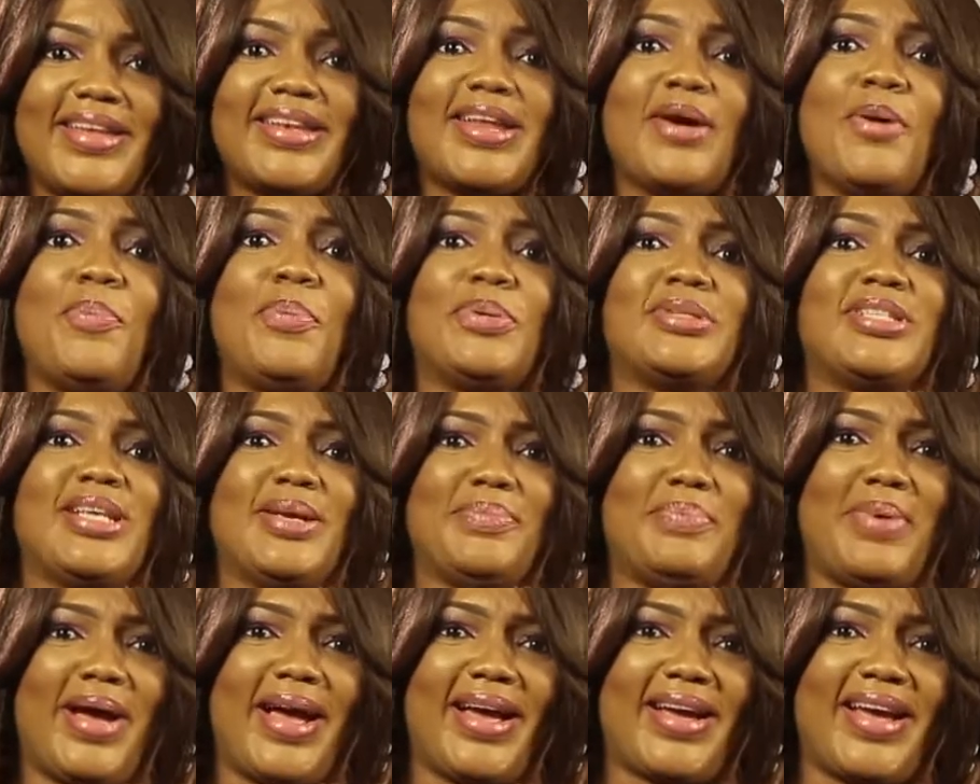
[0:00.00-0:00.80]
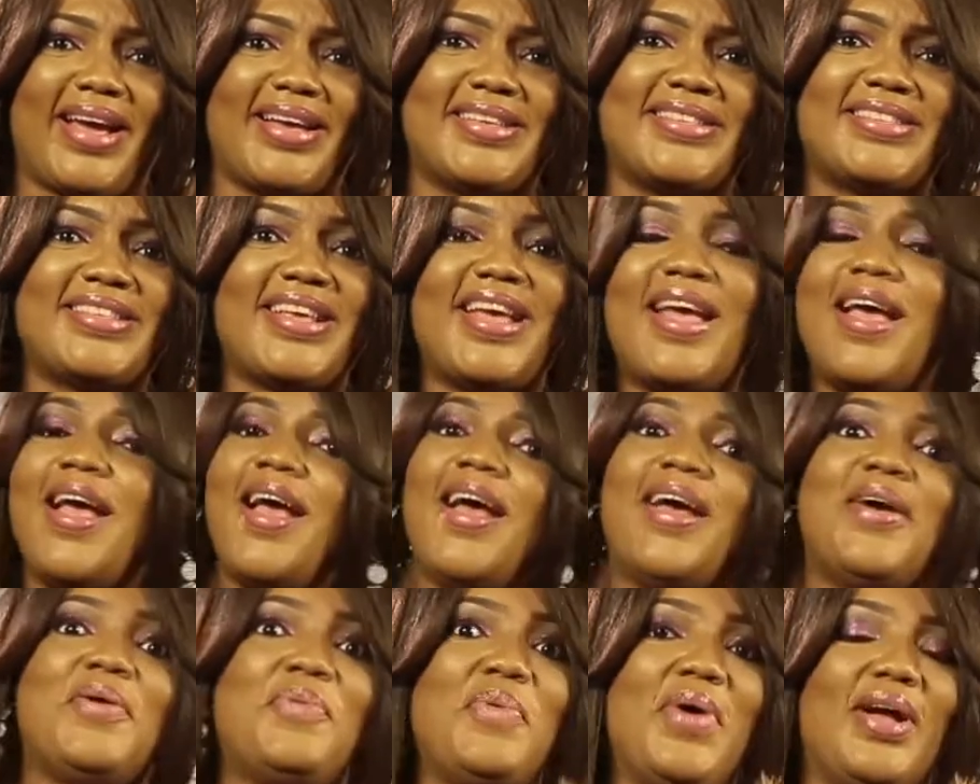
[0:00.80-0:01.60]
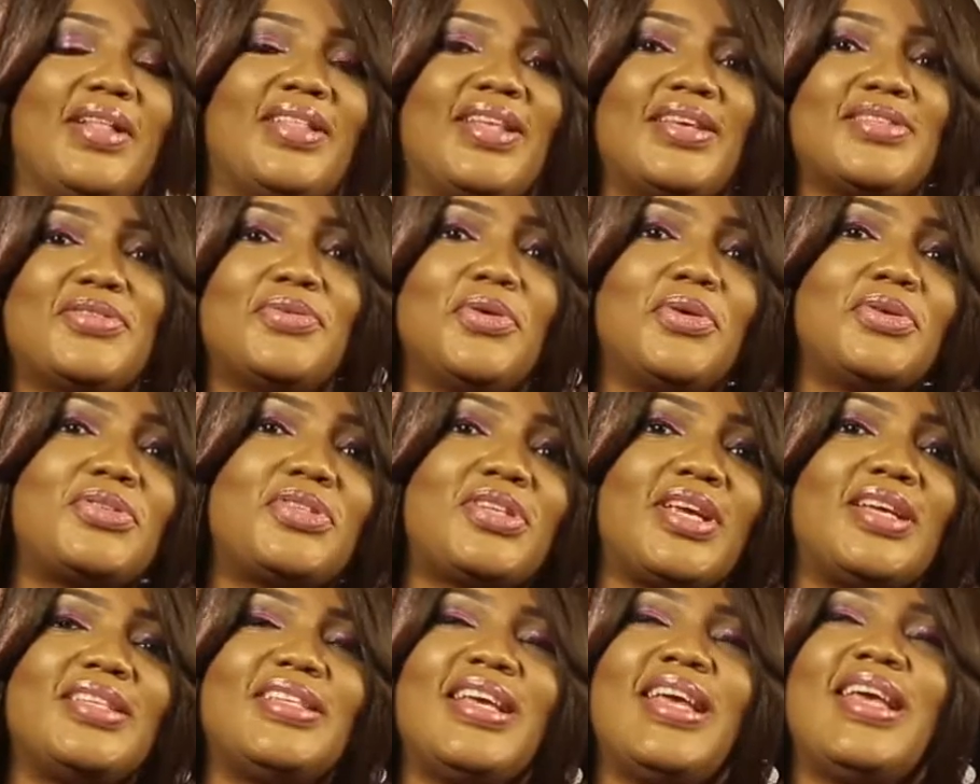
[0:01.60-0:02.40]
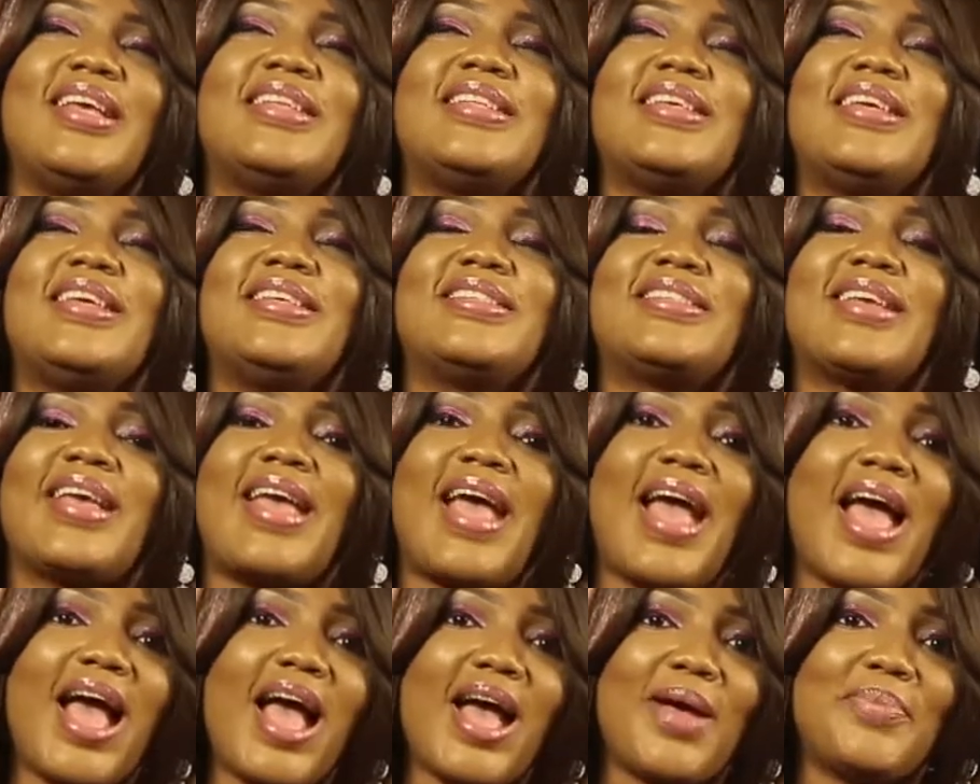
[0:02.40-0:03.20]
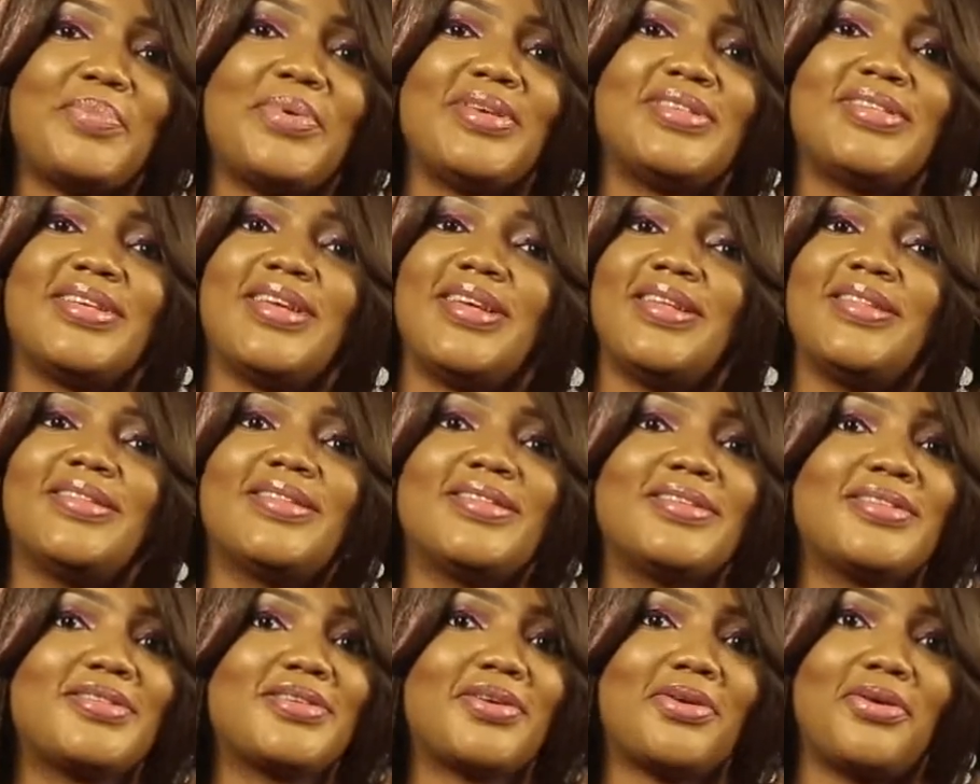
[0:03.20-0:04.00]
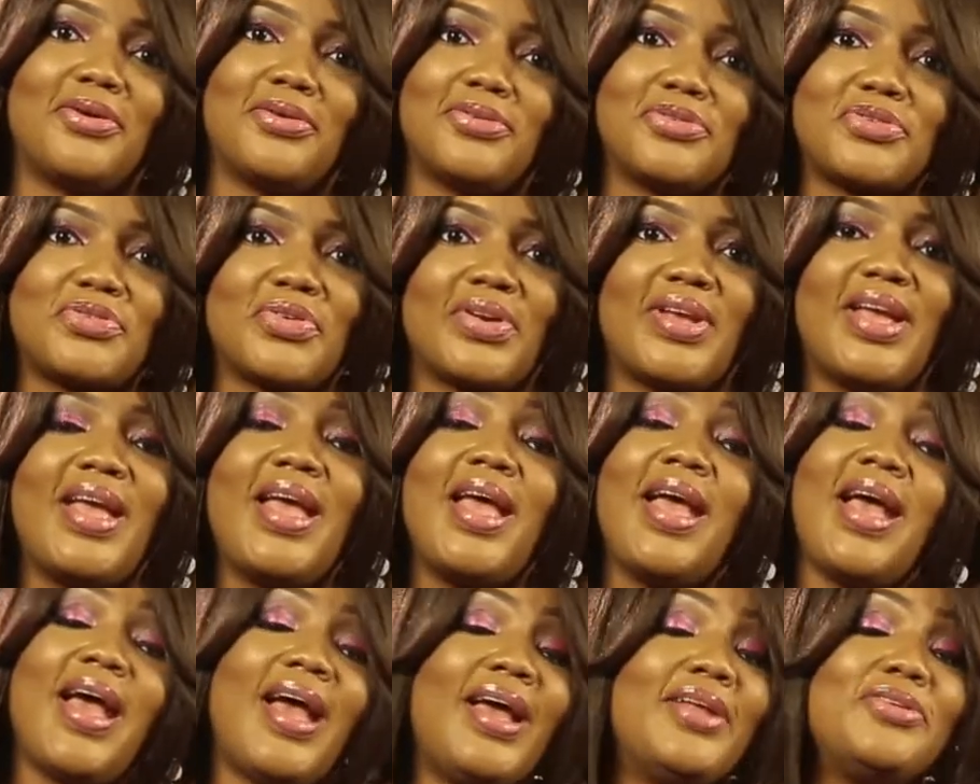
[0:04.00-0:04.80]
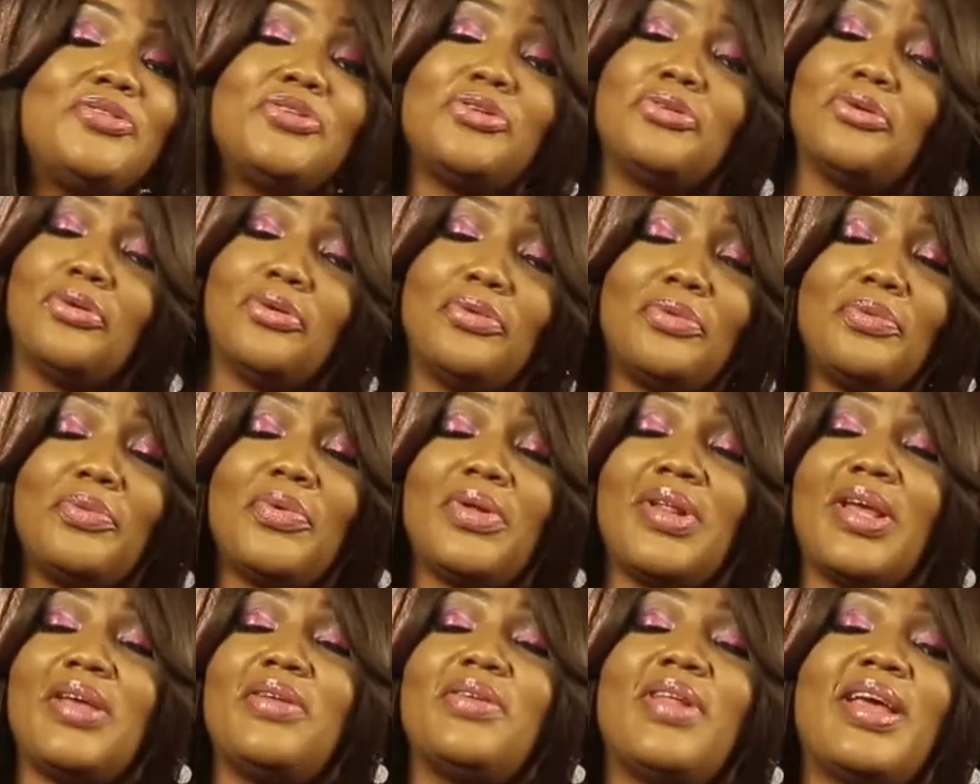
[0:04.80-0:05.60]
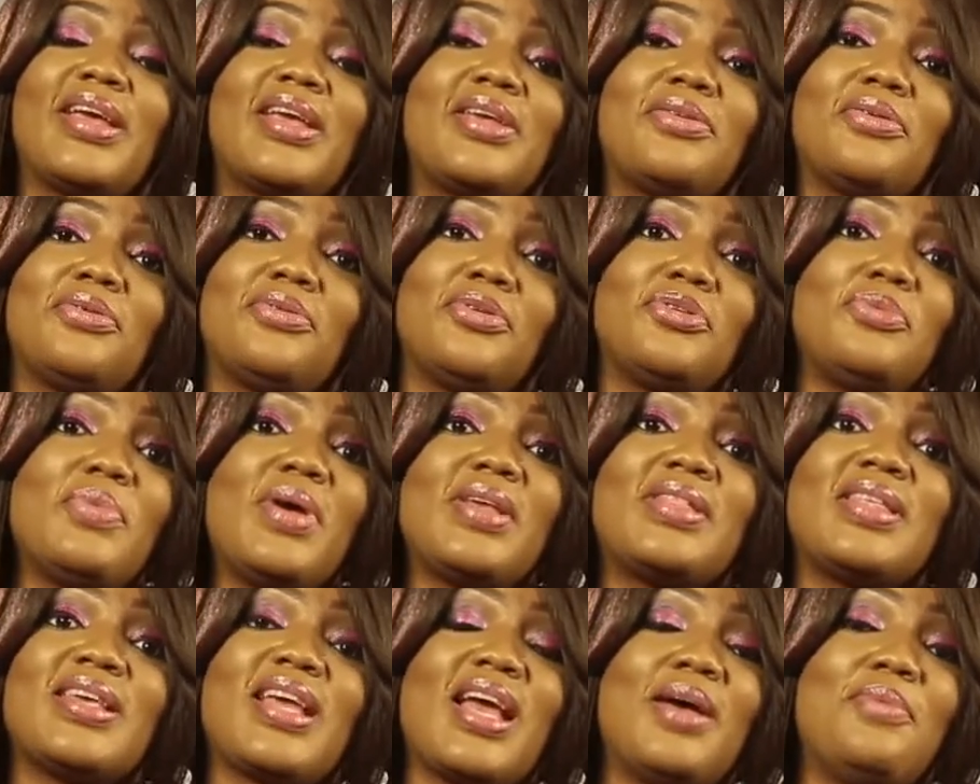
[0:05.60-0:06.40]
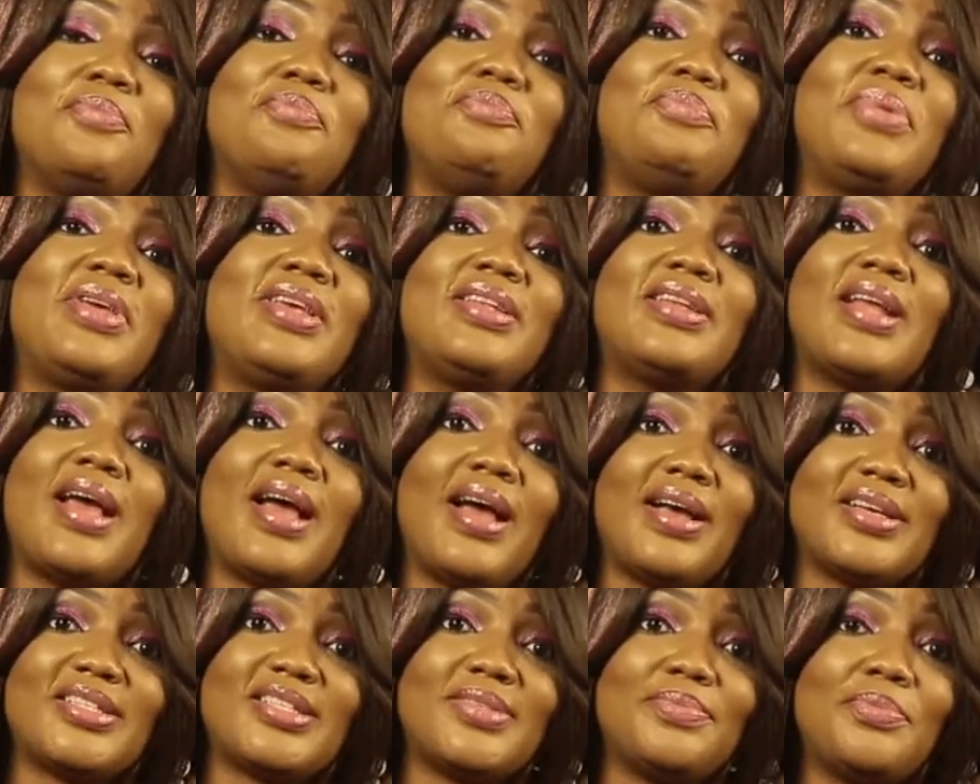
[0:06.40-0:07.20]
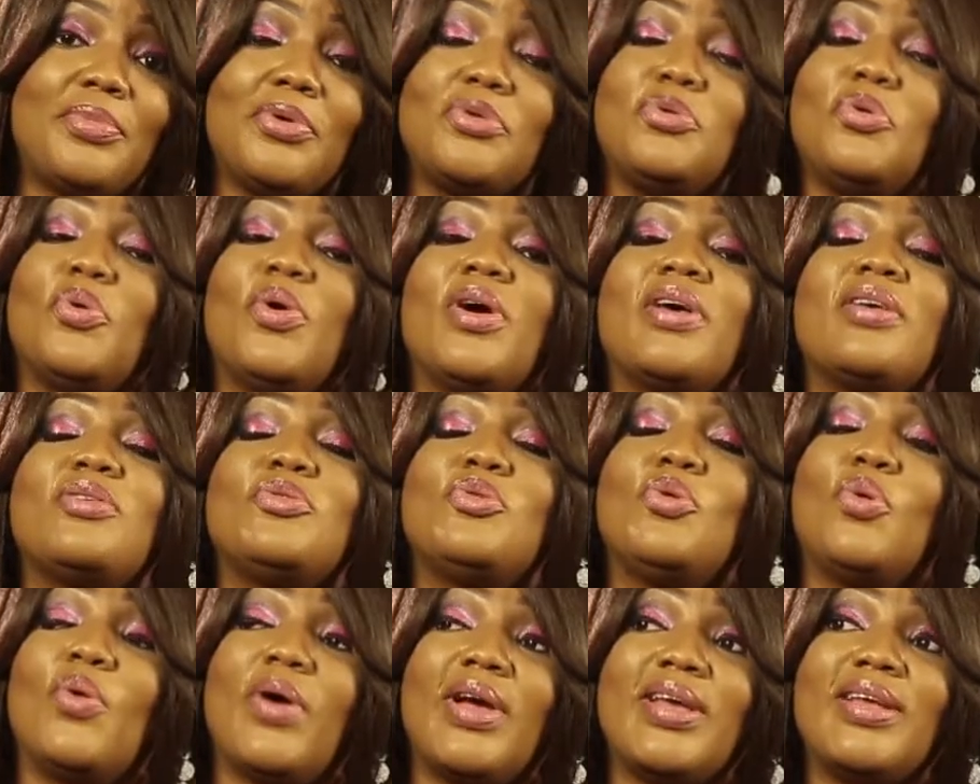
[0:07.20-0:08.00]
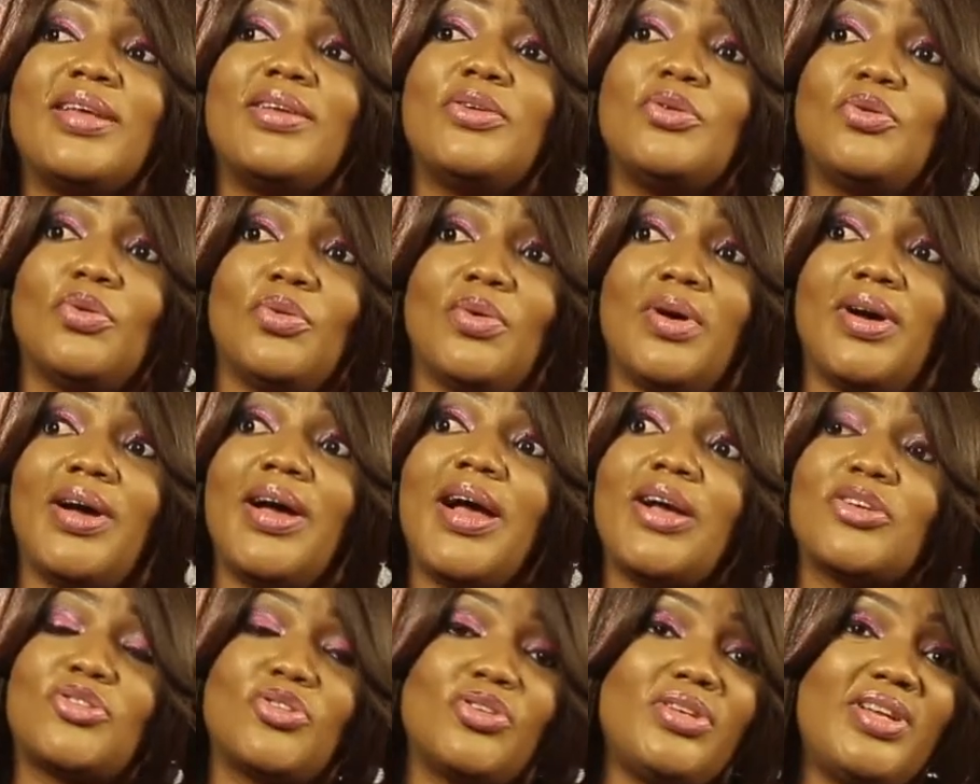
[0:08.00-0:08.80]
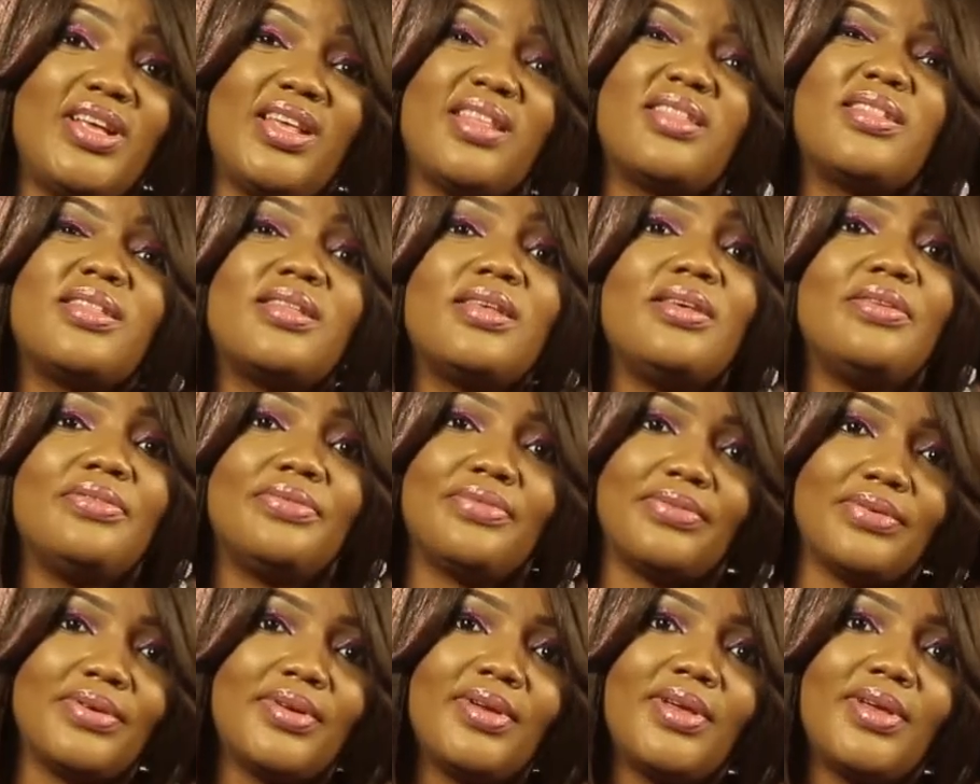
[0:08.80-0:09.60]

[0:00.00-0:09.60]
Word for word: They put it back and say, well, there's no change. It is a habit in this country. And you know, whether you like it or not, you might think I'm being harsh, but you are, you are, you are actually a thief.